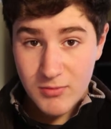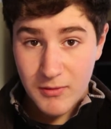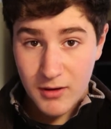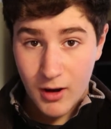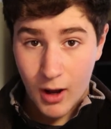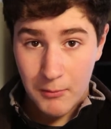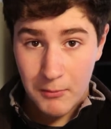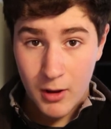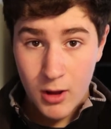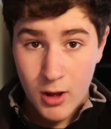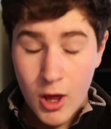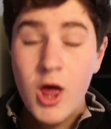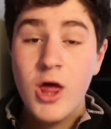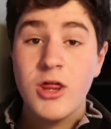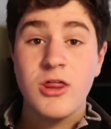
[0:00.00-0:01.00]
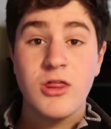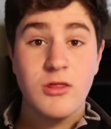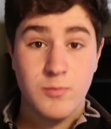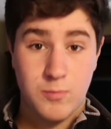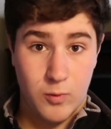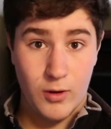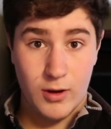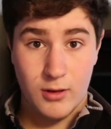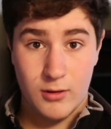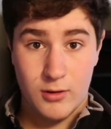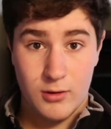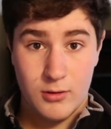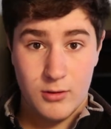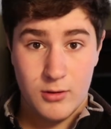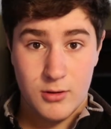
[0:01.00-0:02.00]
but
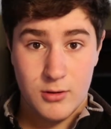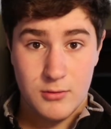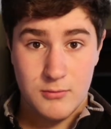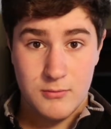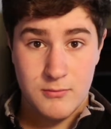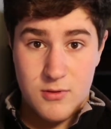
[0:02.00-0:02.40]
spoiler alert.